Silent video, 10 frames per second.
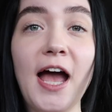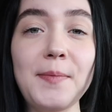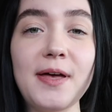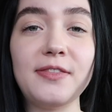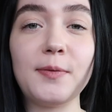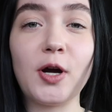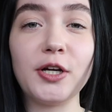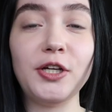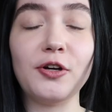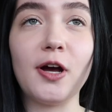I'm at the
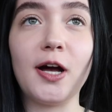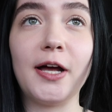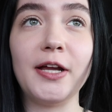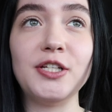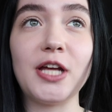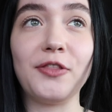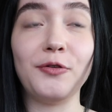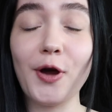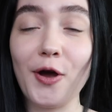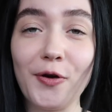parking garage at
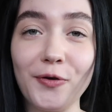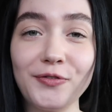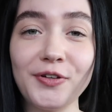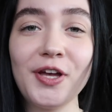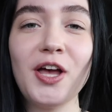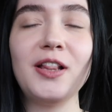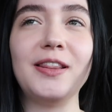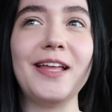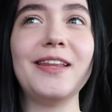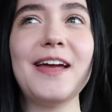the Grove.
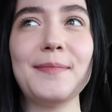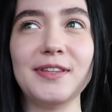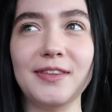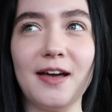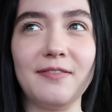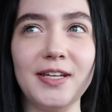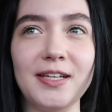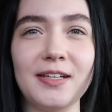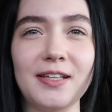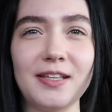Lately I've been
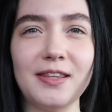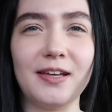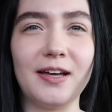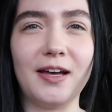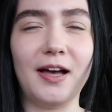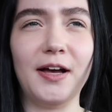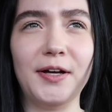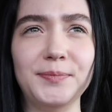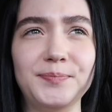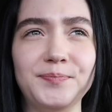loving the
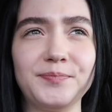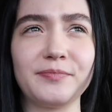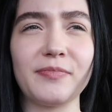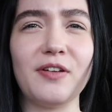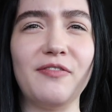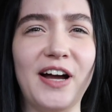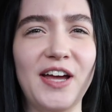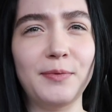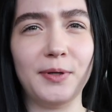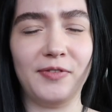um,
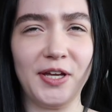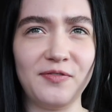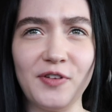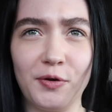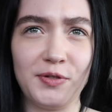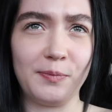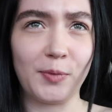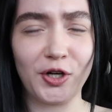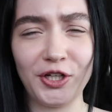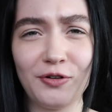vibe of like photos
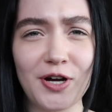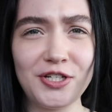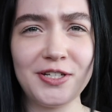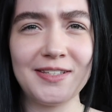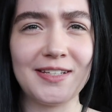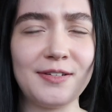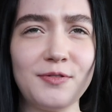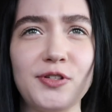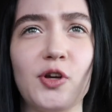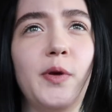in parking garages. That
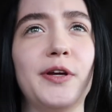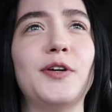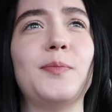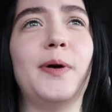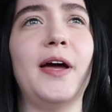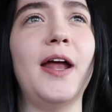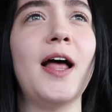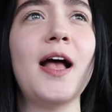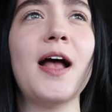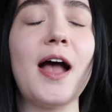sounds so weird,
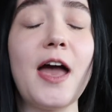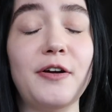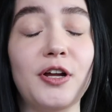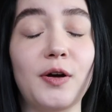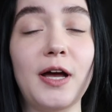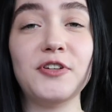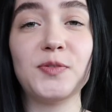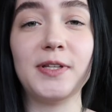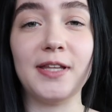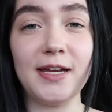but I don't know. I've
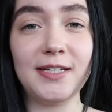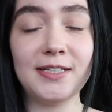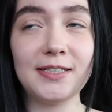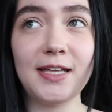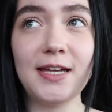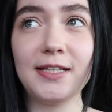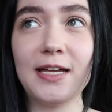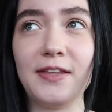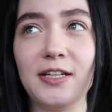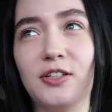just been liking it
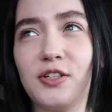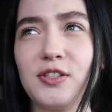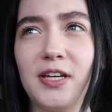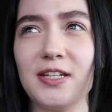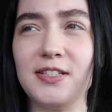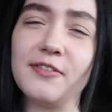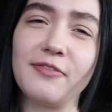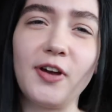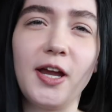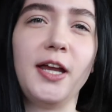lately. I think it looks like
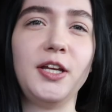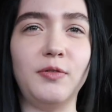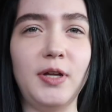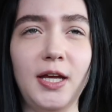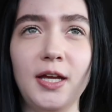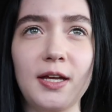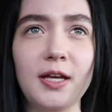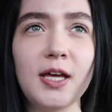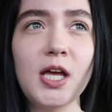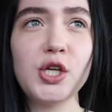different,
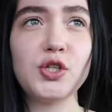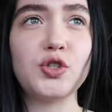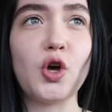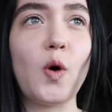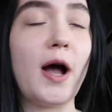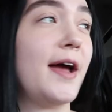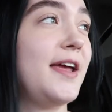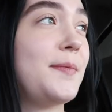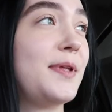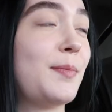unique. So I
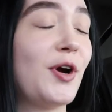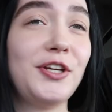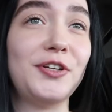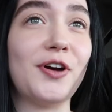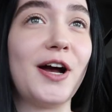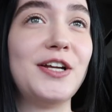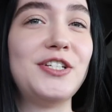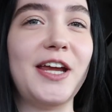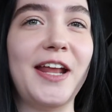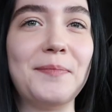am in the parking
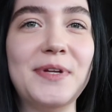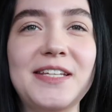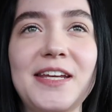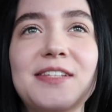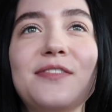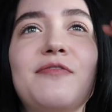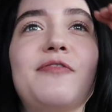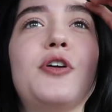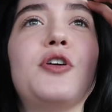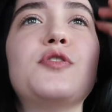garage and I'm gonna take some
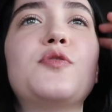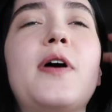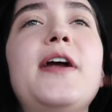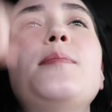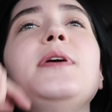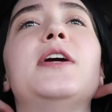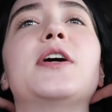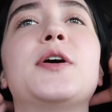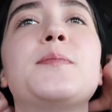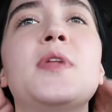photos right up
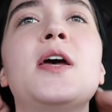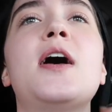here.